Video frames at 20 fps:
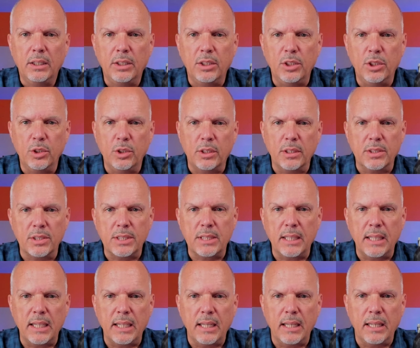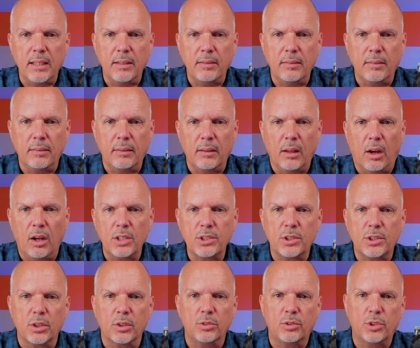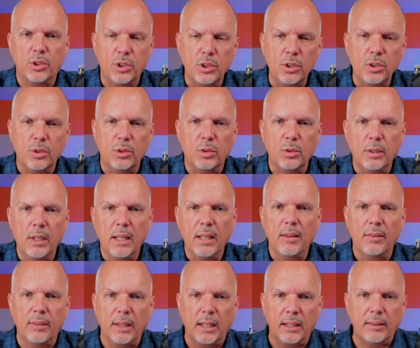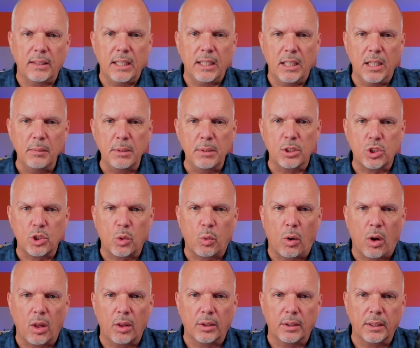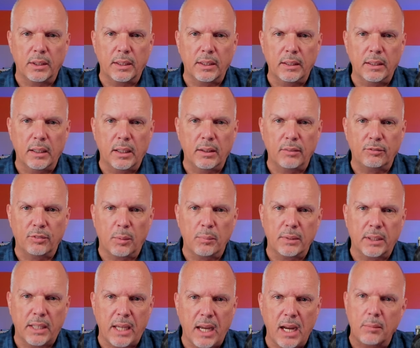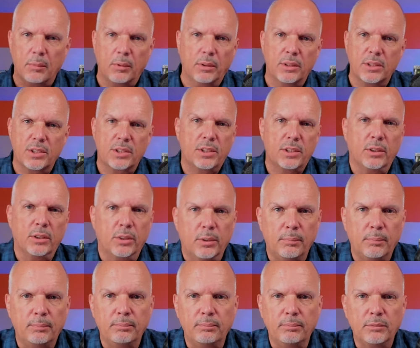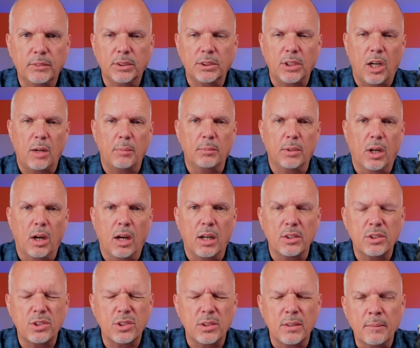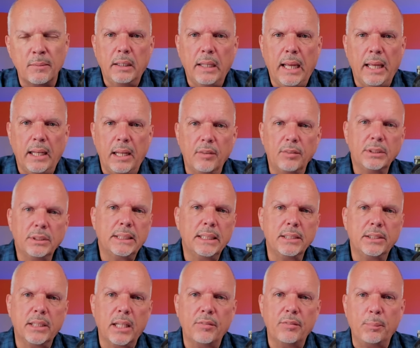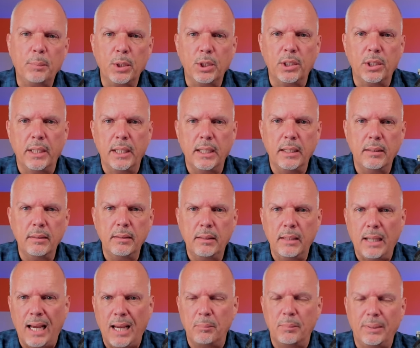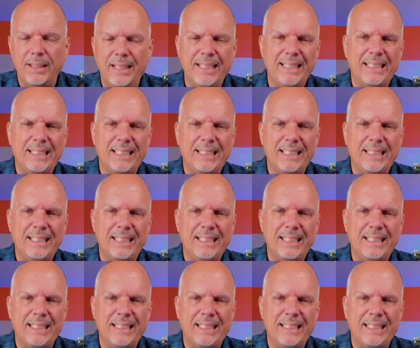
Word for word: You can see also, too, that the image quality from the camera is still top-notch. And ever since I put it in, I'm